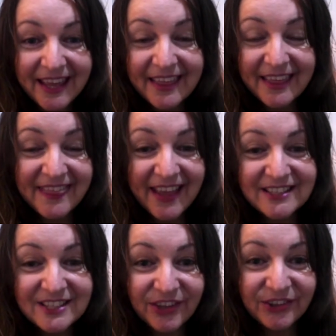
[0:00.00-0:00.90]
and
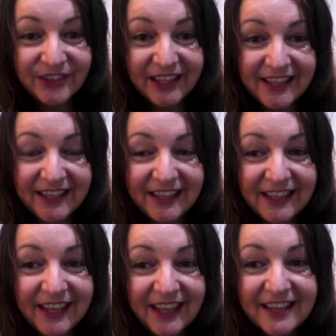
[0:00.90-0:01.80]
that's okay,
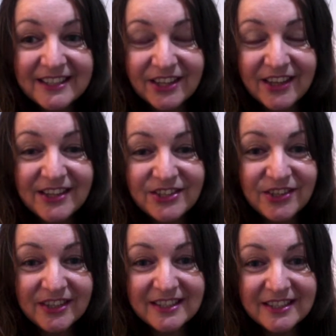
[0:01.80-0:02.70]
so that you
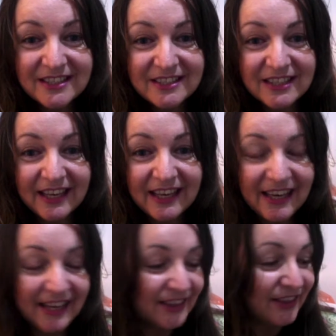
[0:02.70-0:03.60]
can just
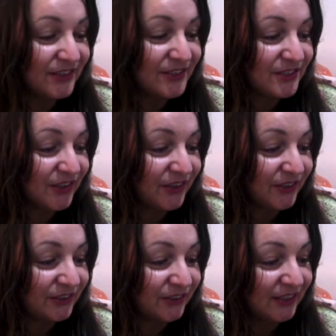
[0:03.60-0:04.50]
let those go.